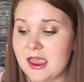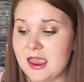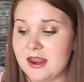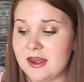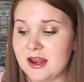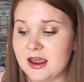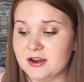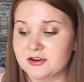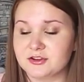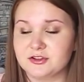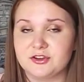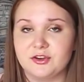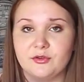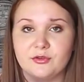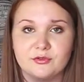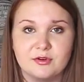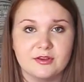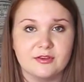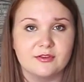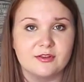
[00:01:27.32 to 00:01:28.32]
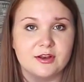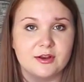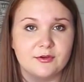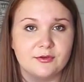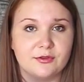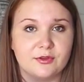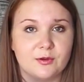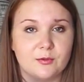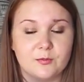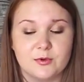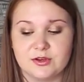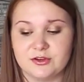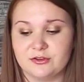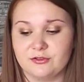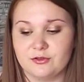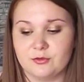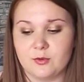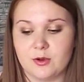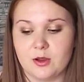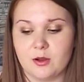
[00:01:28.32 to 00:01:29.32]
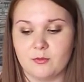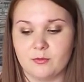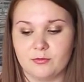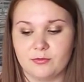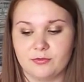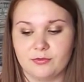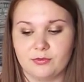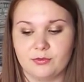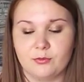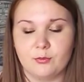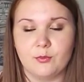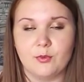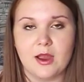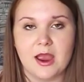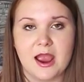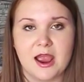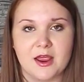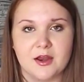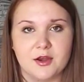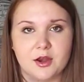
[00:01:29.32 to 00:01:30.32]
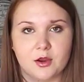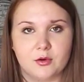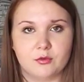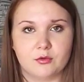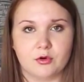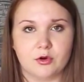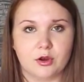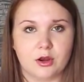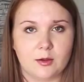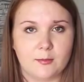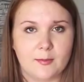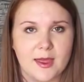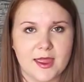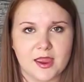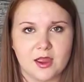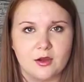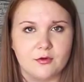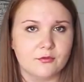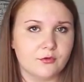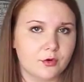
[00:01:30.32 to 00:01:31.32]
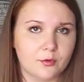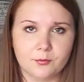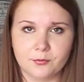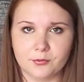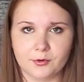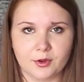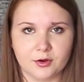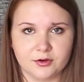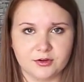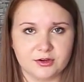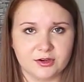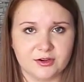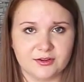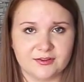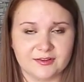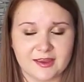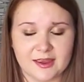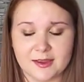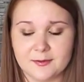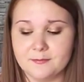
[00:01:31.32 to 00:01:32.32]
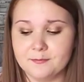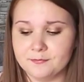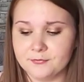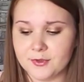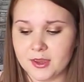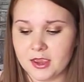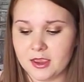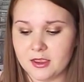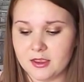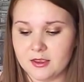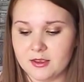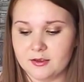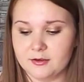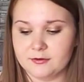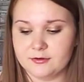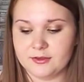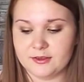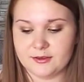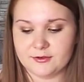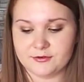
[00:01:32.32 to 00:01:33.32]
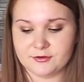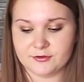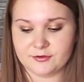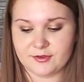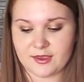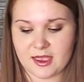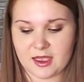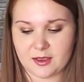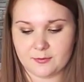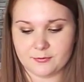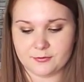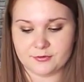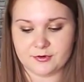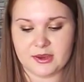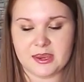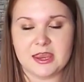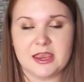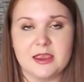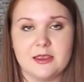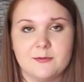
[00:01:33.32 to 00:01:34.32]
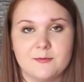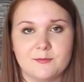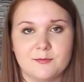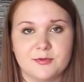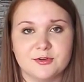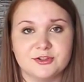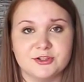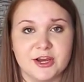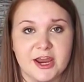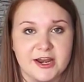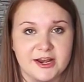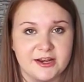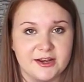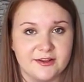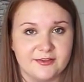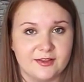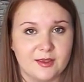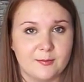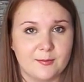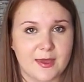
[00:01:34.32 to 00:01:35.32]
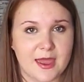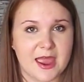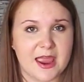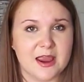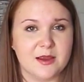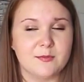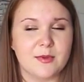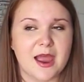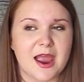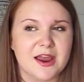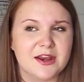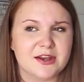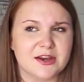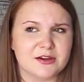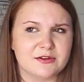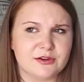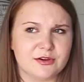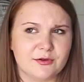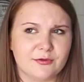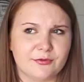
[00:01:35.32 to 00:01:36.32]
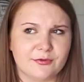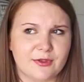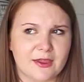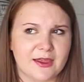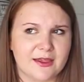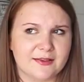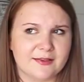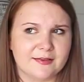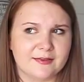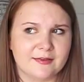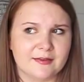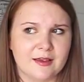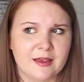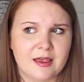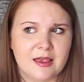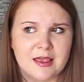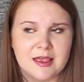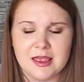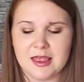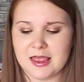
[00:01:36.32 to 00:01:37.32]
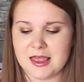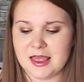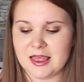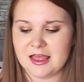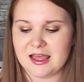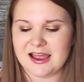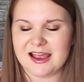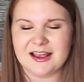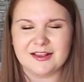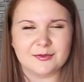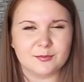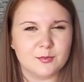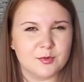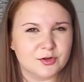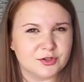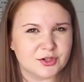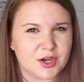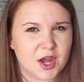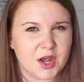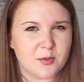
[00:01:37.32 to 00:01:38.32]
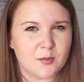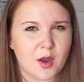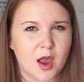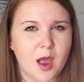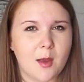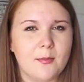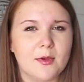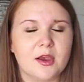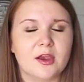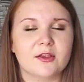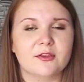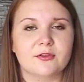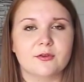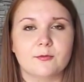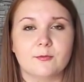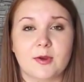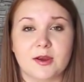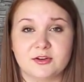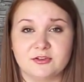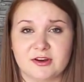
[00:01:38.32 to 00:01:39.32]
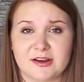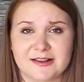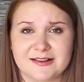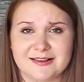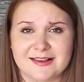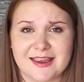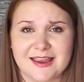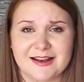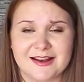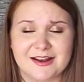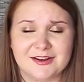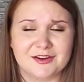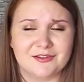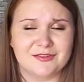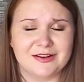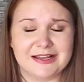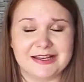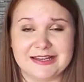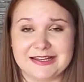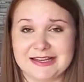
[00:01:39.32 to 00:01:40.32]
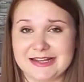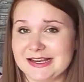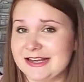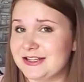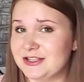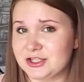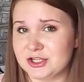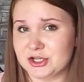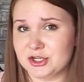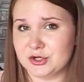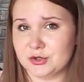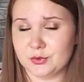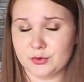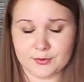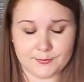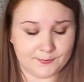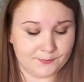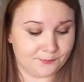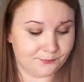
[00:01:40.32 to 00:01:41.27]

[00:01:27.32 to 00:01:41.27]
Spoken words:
And I just use translucent, which is the one where no colour payoff comes onto your skin. So this just helps to keep shininess at bay. But I don't use this as much anymore because of my dry skin. I don't really need to.